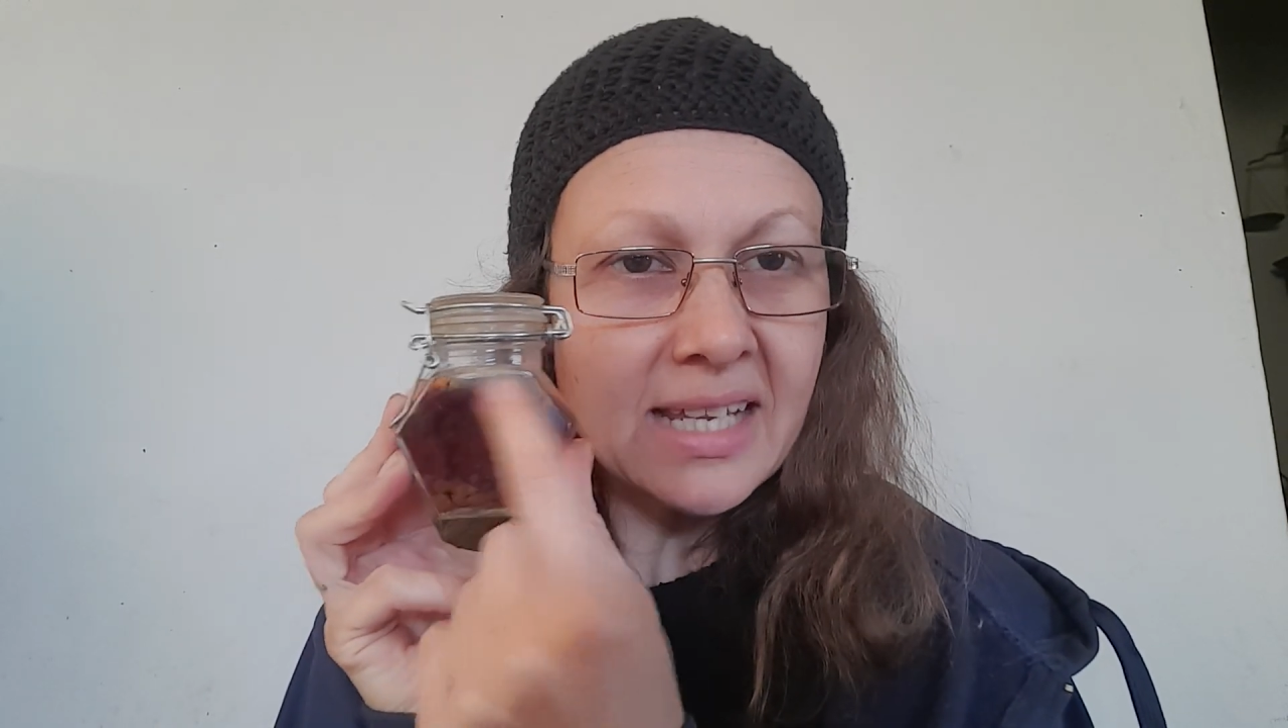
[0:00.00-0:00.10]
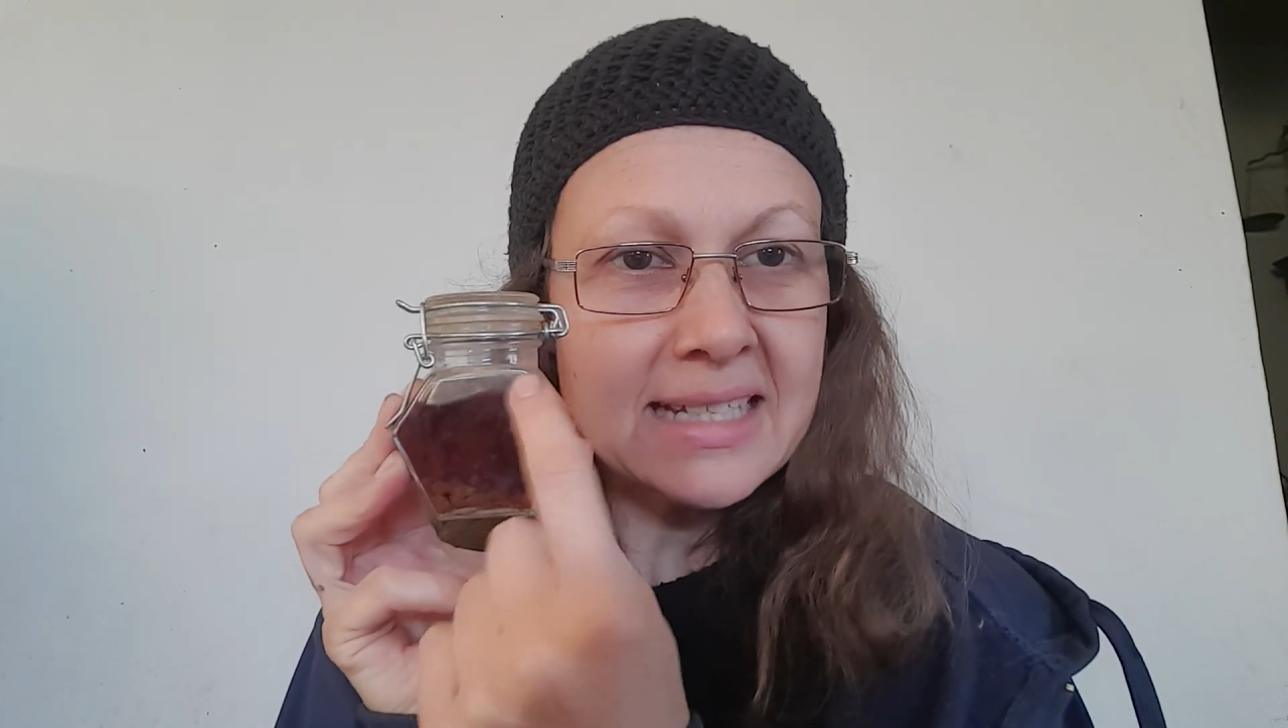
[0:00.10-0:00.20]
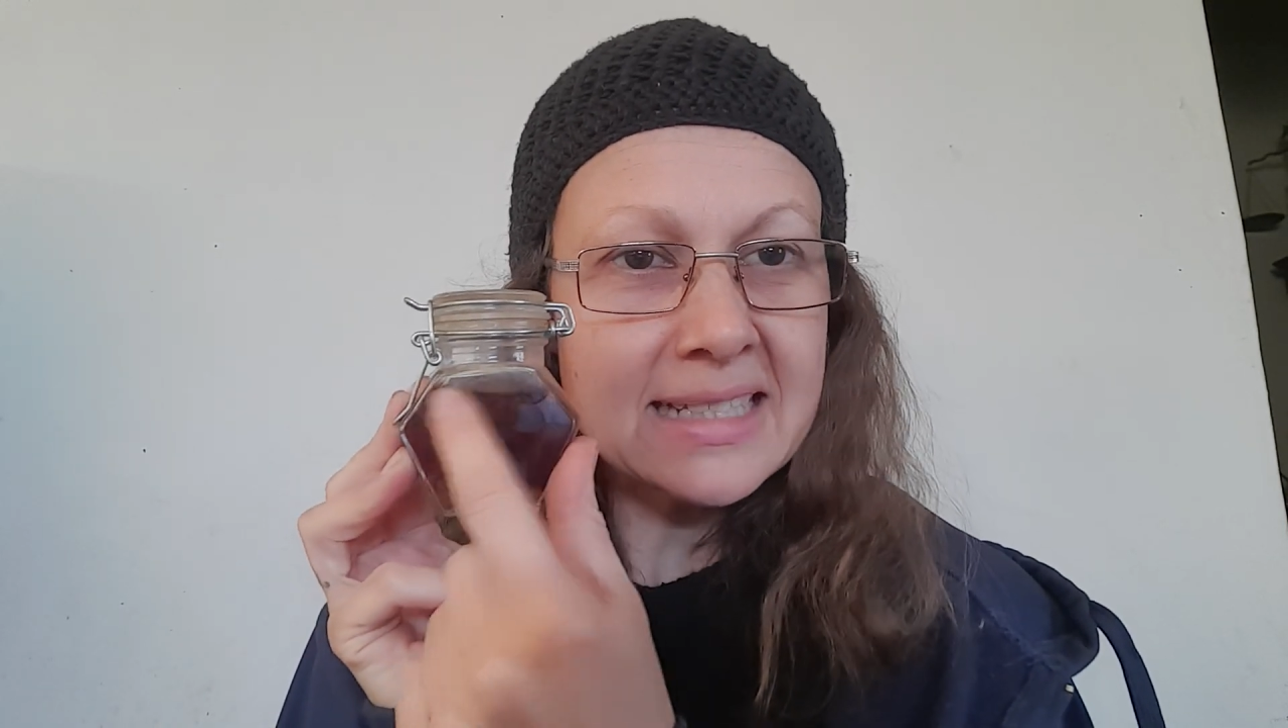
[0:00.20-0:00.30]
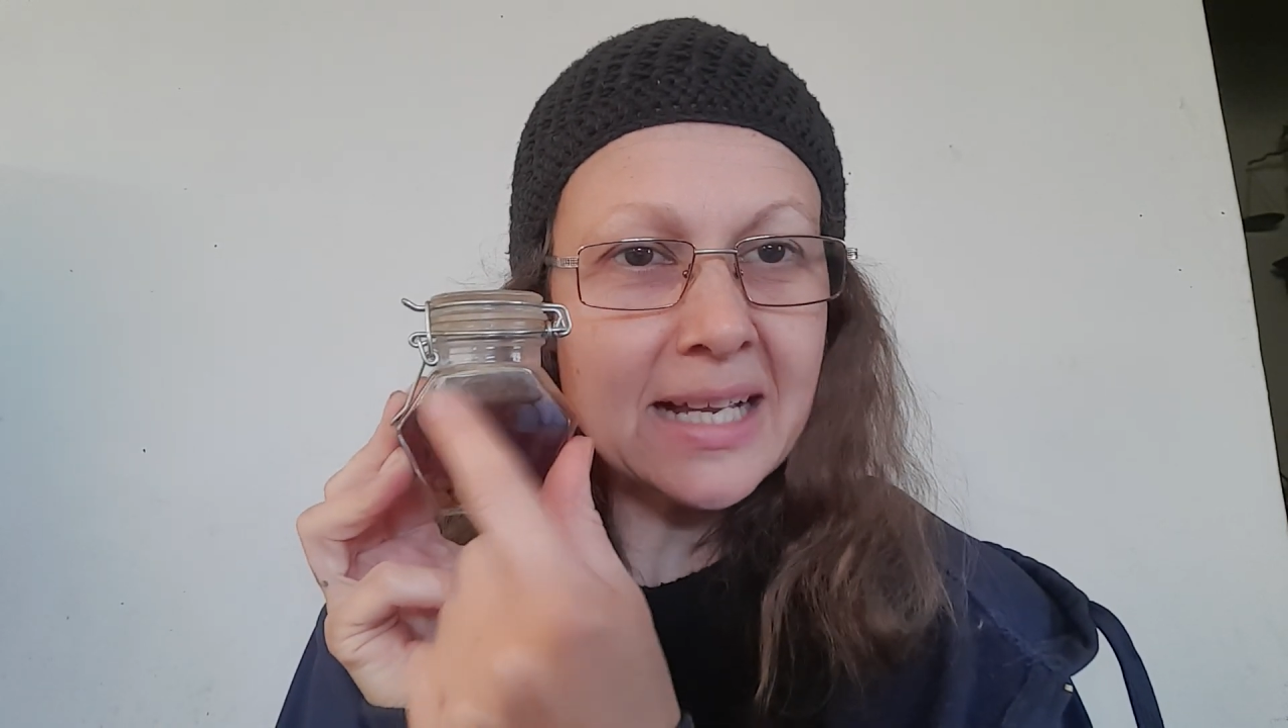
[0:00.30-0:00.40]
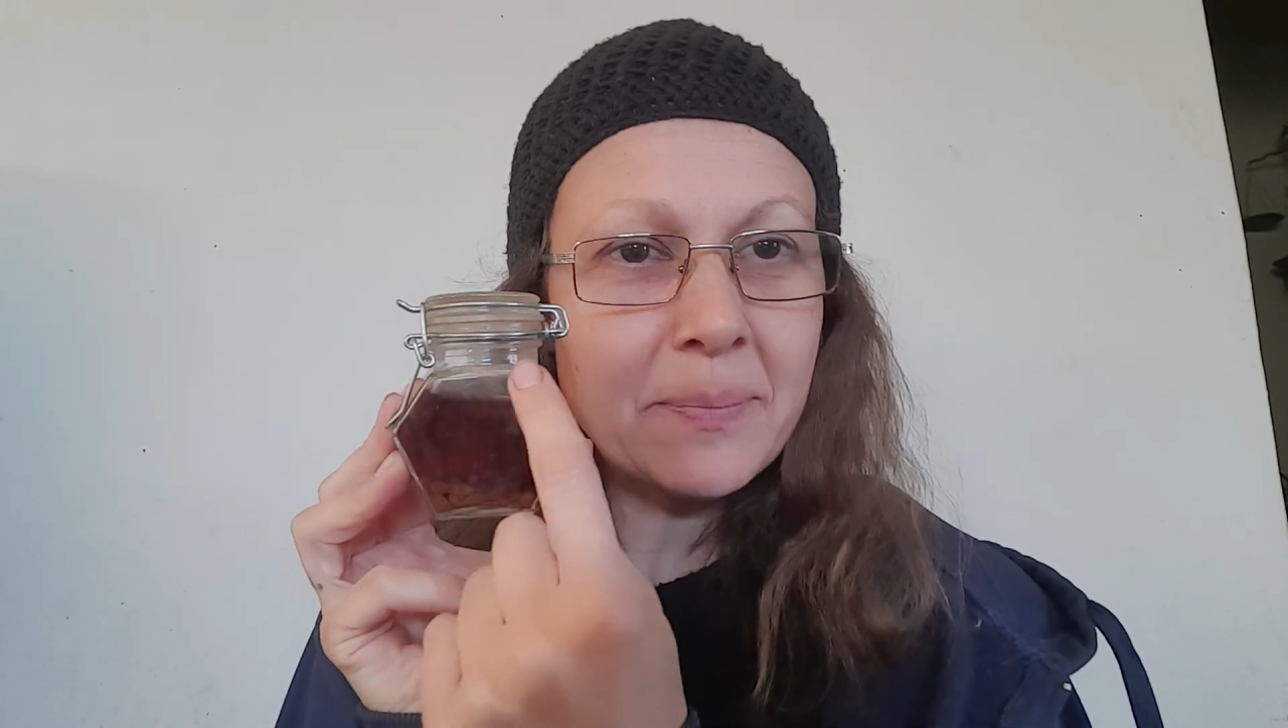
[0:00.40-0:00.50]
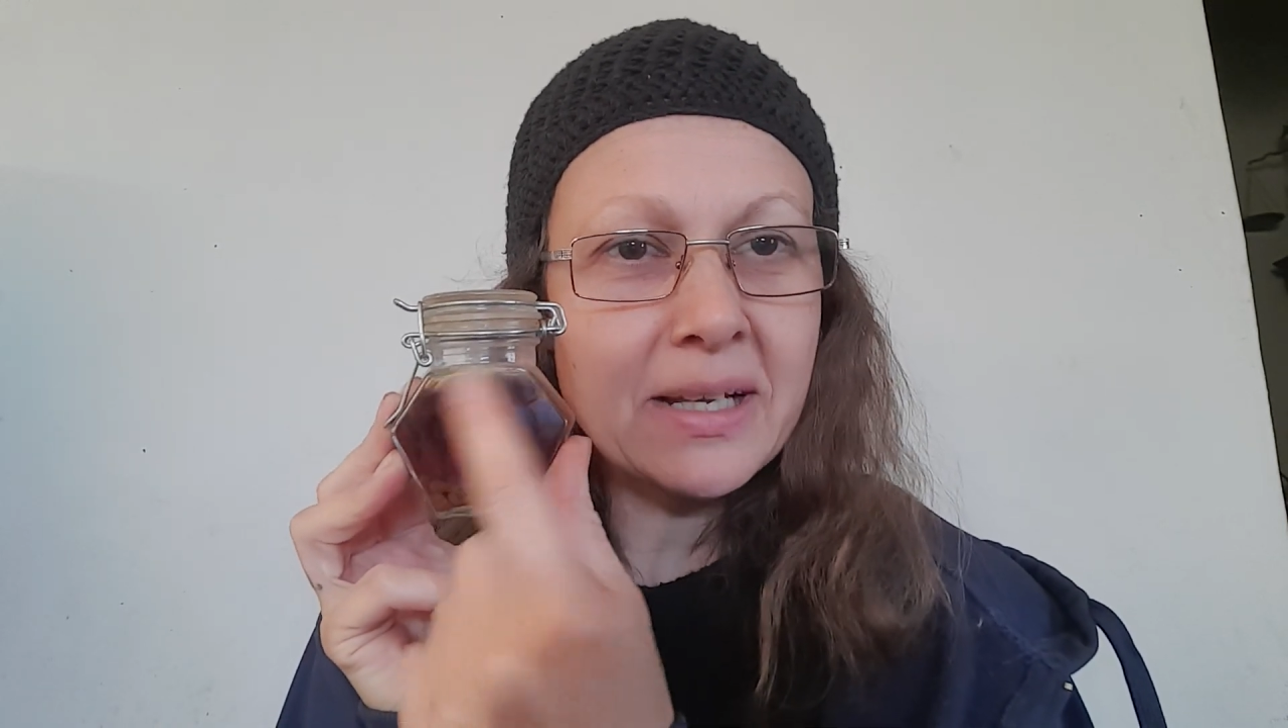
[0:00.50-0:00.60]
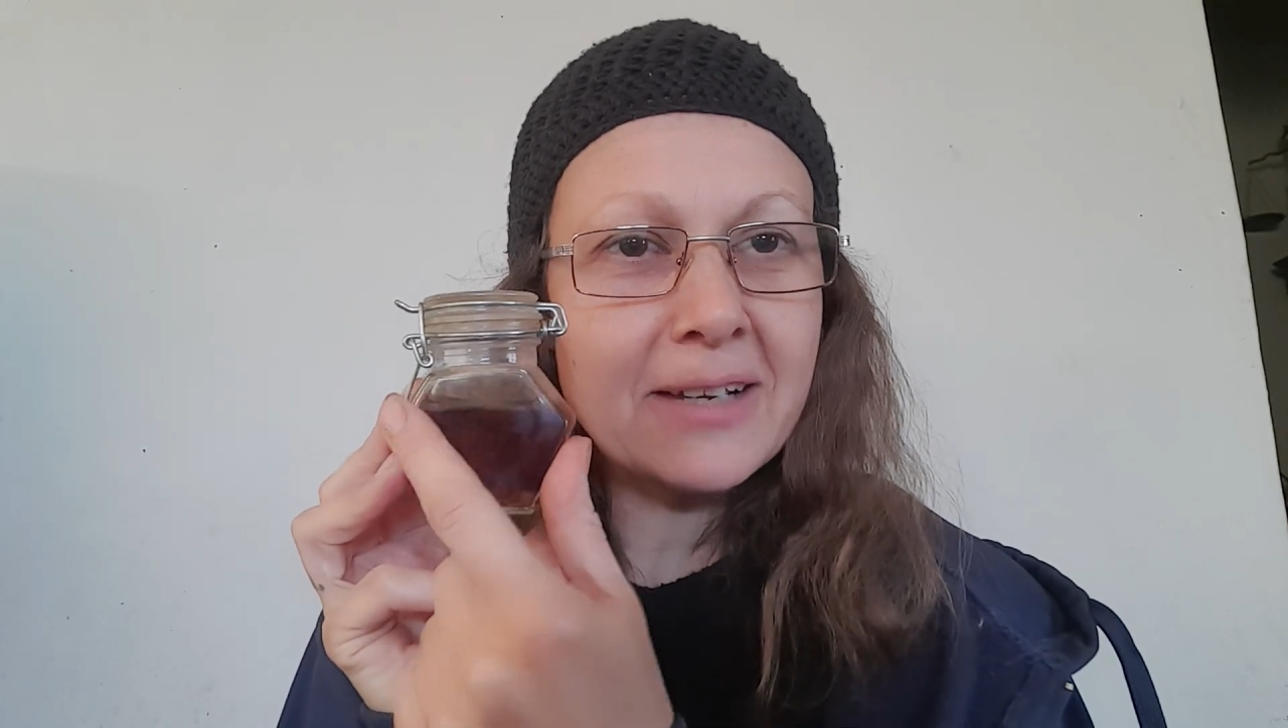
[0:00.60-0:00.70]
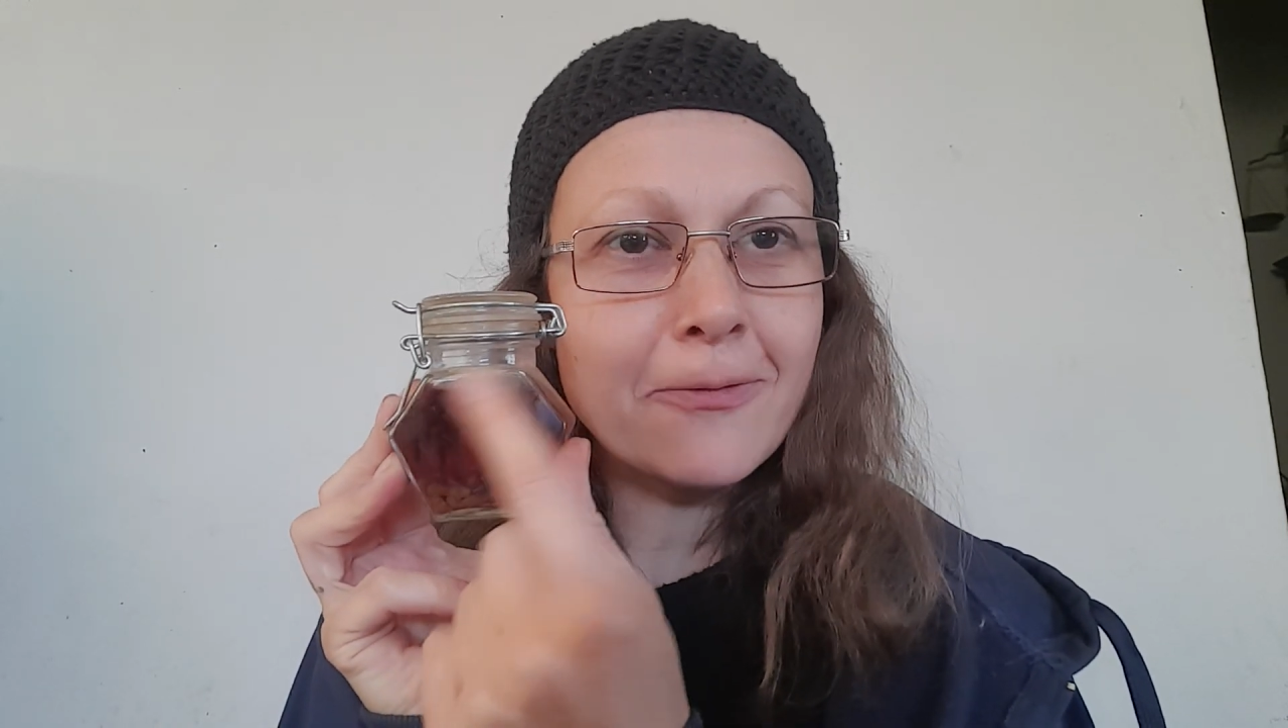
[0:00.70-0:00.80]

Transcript: some